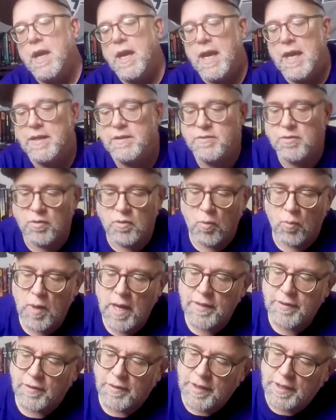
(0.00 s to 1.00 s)
and sort of
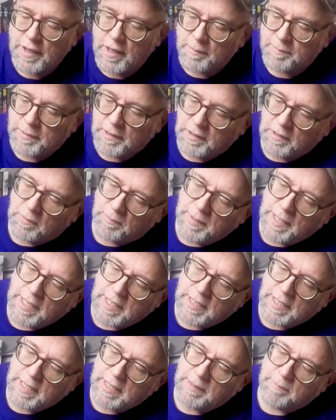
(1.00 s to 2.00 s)
weathered it up a little
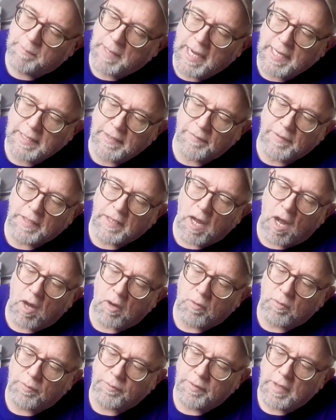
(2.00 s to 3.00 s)
bit, painted the
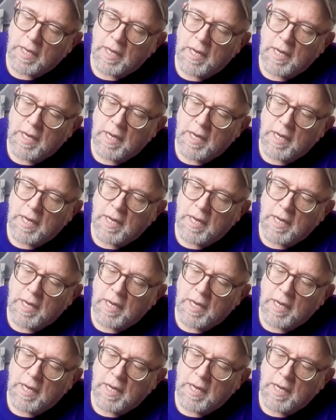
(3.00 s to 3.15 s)
goggles,